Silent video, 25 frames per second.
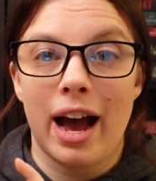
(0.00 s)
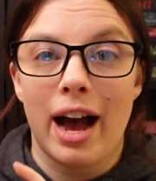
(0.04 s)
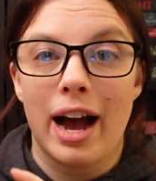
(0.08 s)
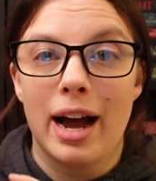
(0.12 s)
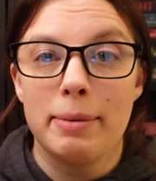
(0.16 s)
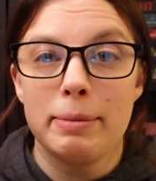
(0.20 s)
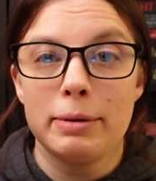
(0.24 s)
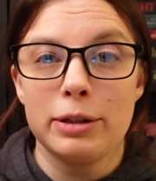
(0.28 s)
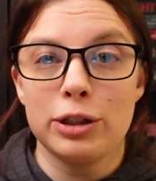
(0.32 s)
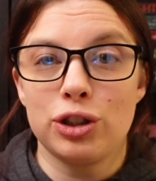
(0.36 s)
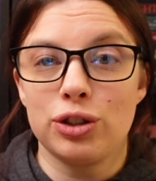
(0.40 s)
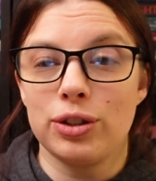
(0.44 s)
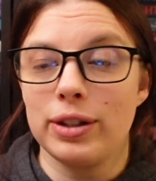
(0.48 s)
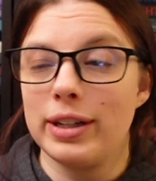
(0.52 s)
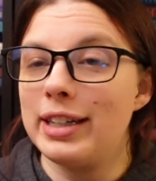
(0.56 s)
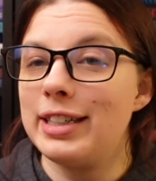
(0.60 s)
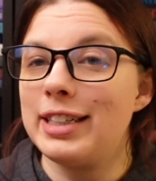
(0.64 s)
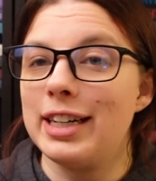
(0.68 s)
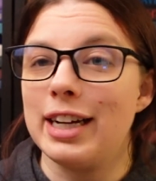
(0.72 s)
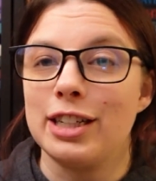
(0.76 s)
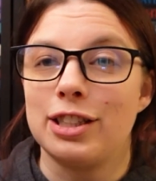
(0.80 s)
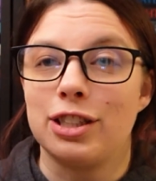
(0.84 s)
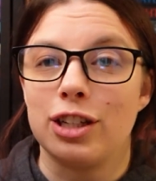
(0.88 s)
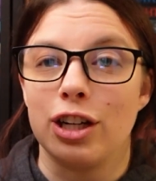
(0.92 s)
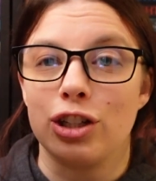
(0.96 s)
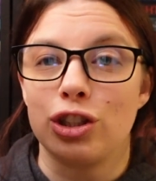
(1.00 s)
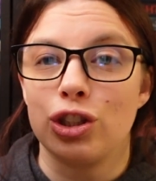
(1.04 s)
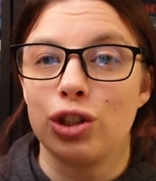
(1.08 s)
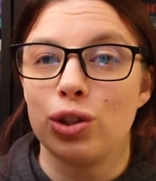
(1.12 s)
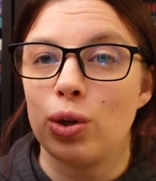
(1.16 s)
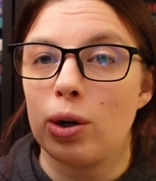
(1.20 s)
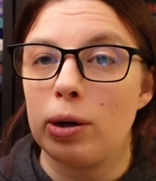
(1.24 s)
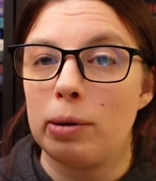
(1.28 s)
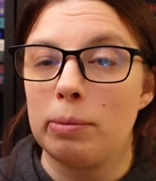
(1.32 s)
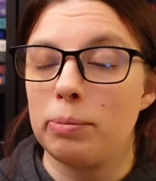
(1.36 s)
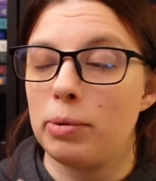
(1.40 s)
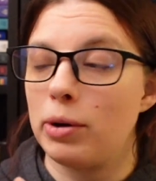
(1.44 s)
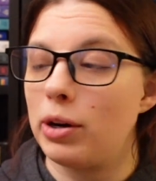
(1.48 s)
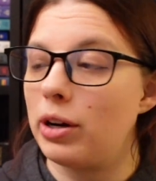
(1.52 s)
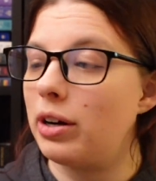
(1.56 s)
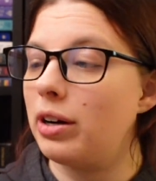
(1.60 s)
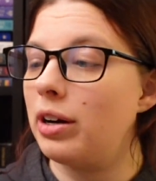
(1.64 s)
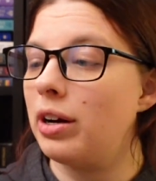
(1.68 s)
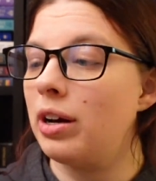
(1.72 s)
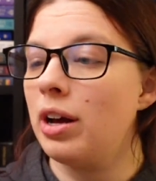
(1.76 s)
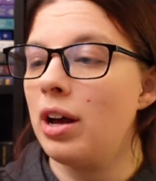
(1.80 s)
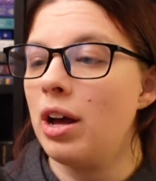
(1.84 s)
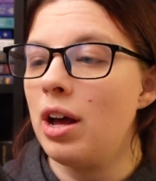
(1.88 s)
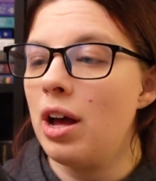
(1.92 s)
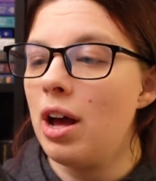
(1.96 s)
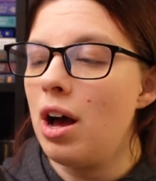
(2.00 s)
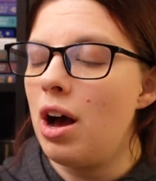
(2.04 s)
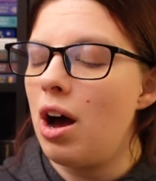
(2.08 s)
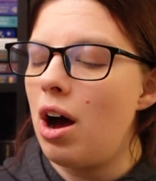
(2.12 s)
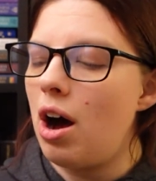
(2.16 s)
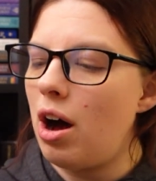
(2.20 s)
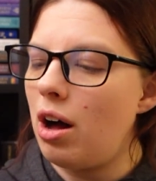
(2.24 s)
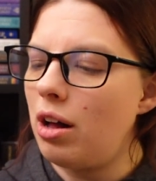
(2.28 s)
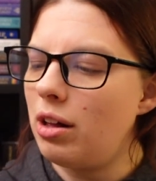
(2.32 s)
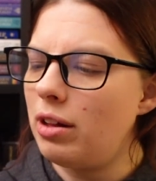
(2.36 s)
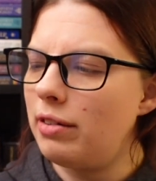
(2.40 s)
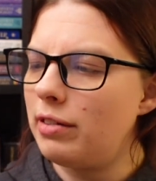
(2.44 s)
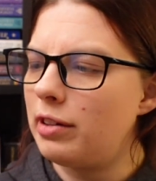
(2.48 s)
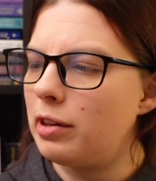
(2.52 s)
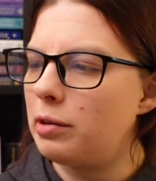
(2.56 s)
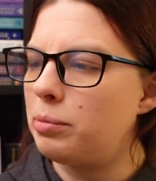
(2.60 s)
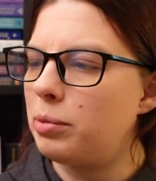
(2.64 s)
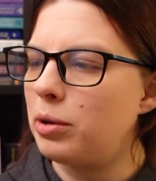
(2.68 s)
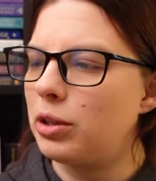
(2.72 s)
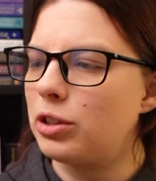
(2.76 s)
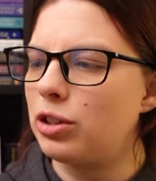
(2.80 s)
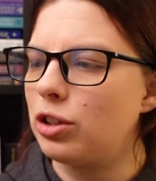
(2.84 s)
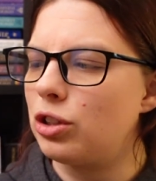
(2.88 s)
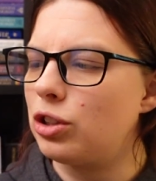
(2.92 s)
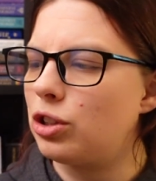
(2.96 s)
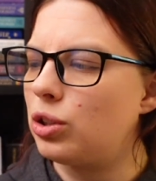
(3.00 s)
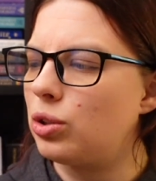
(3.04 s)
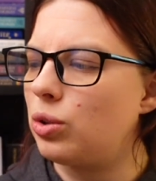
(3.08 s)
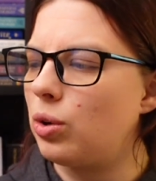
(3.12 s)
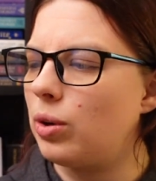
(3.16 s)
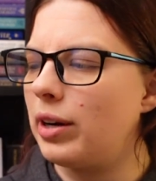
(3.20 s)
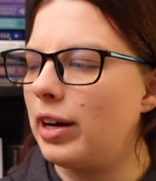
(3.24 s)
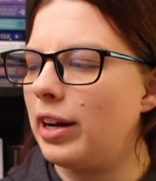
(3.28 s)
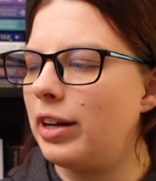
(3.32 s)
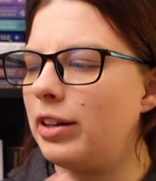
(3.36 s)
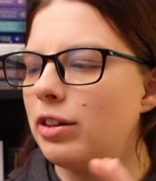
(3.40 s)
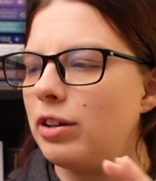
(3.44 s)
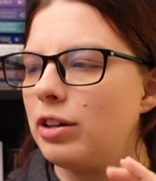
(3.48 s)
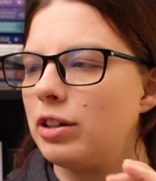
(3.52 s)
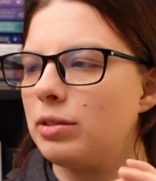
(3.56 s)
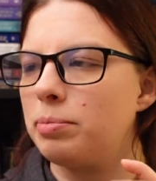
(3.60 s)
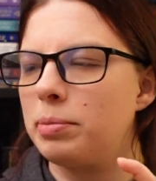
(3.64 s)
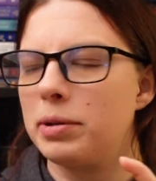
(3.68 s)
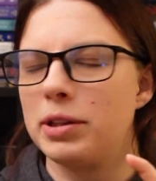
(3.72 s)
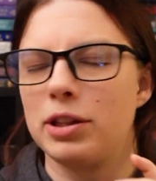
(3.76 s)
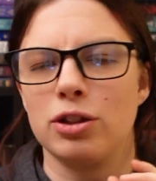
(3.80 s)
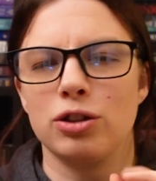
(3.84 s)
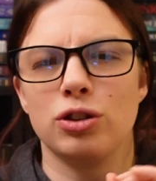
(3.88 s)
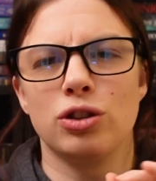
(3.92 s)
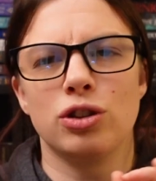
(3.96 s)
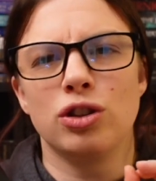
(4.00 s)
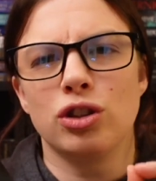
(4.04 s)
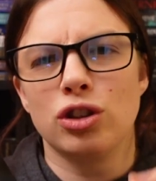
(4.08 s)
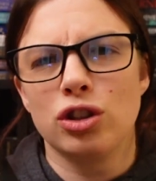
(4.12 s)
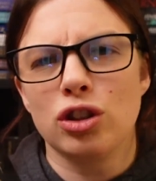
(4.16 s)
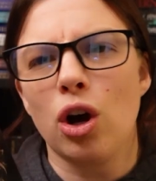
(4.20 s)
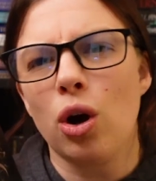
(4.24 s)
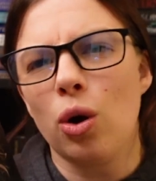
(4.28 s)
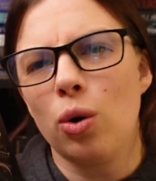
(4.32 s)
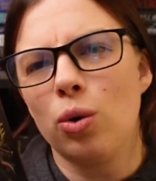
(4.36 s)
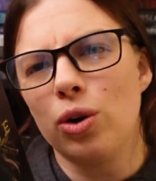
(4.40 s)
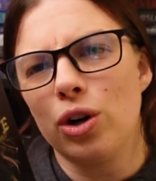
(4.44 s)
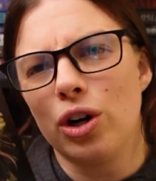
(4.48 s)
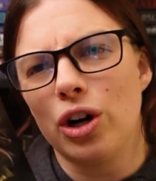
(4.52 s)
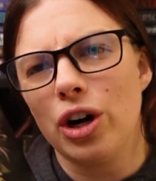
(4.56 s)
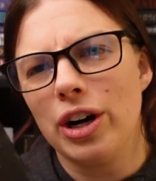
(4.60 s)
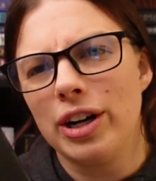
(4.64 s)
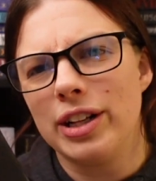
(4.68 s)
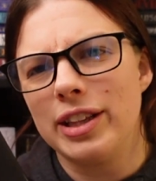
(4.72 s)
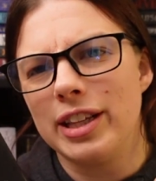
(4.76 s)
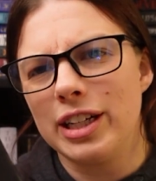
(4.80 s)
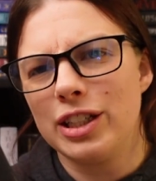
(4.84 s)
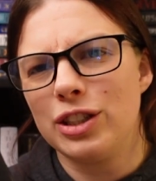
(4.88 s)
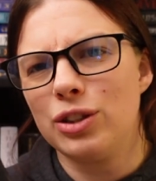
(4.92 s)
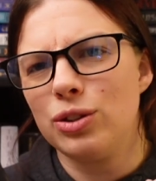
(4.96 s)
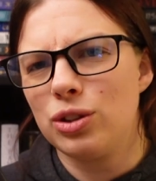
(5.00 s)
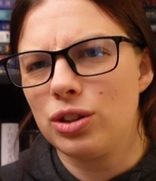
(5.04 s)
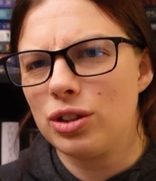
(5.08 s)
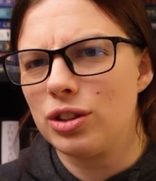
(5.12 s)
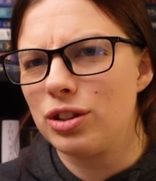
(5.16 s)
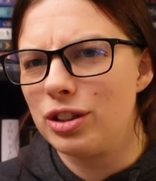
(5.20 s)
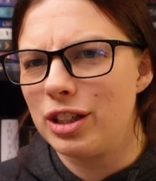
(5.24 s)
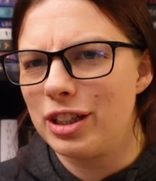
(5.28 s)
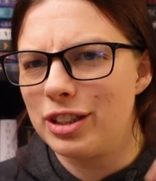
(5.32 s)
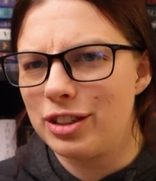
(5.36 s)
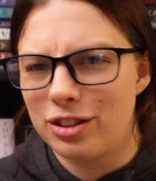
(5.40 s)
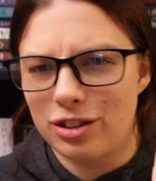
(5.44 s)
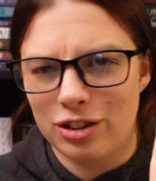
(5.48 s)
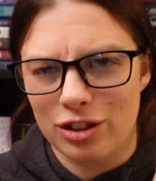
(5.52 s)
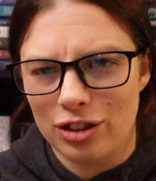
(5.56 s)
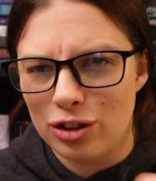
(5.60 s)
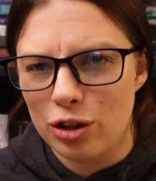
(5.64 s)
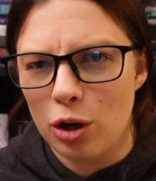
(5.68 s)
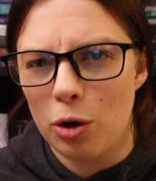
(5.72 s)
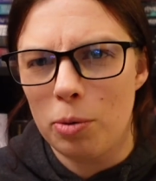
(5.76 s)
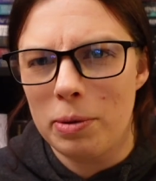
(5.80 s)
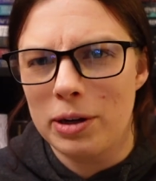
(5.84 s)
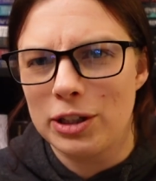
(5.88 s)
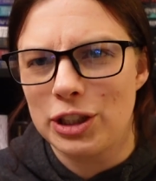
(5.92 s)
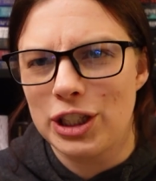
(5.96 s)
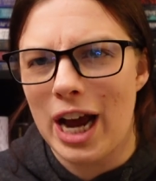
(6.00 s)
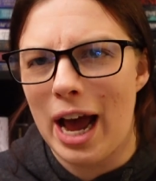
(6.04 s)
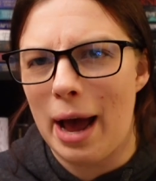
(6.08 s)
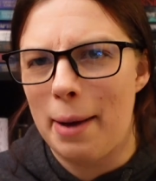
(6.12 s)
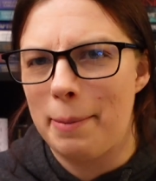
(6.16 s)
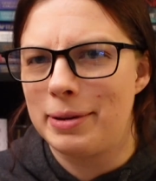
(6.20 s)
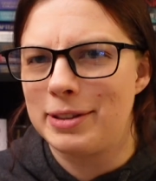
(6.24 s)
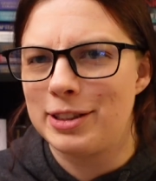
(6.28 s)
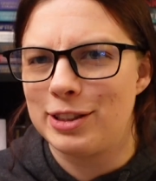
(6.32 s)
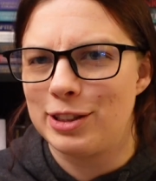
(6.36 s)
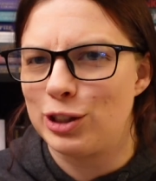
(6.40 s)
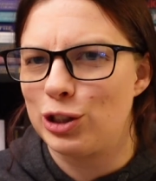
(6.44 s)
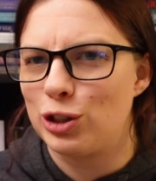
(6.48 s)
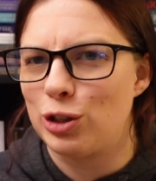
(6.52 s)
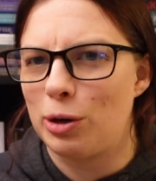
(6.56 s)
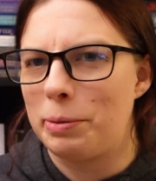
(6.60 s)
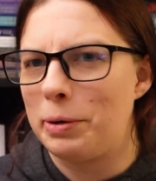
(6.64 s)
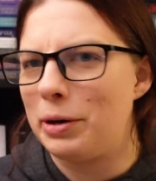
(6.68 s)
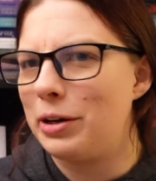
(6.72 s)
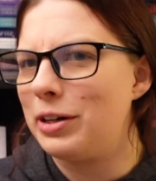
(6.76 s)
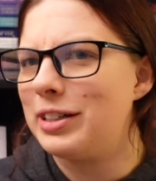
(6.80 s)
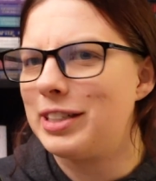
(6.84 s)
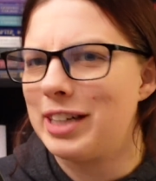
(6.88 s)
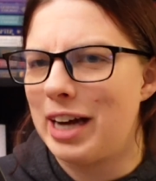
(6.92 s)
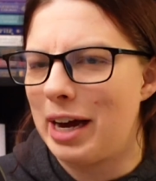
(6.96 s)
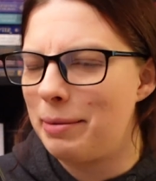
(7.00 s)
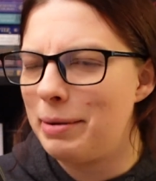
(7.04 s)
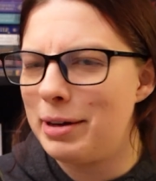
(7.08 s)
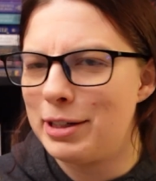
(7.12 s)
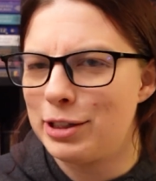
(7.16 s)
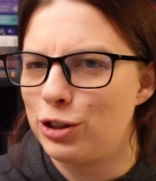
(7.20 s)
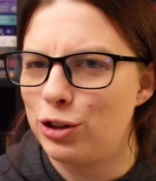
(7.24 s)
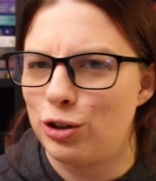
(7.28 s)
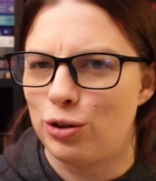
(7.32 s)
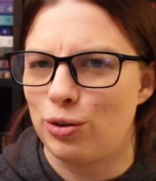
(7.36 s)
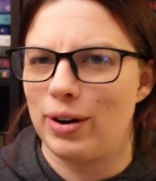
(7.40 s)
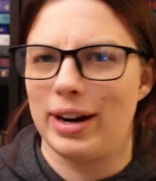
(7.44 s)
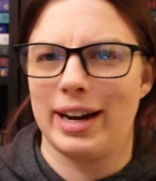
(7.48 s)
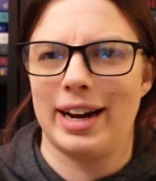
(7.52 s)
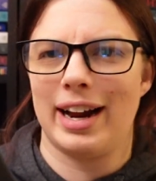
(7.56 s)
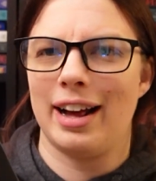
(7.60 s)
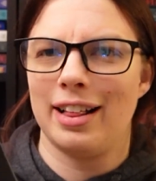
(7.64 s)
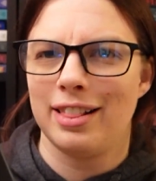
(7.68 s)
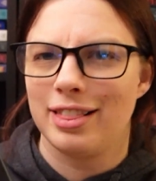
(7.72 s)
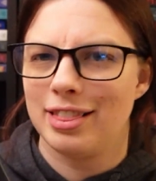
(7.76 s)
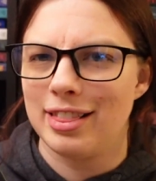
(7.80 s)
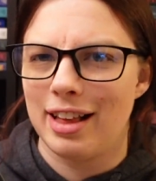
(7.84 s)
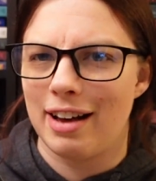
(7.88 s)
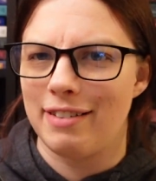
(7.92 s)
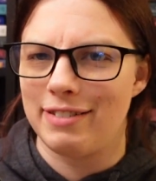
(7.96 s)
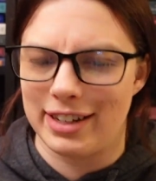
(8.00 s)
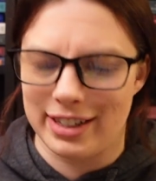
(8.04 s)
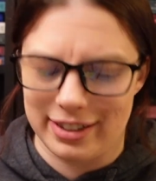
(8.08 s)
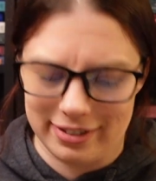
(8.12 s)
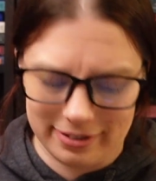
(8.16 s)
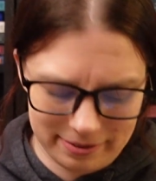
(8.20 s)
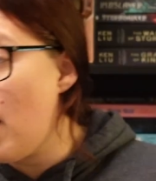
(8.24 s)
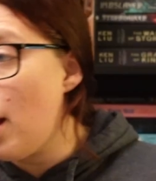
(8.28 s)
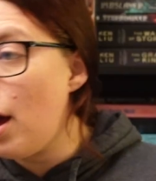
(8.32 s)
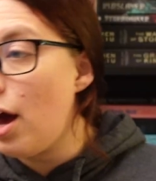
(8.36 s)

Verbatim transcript: I'm intrigued. It's a short book. All of their books are short, and they're but they're so good. They do it, so much happens in a short period of time. It's great. I love it.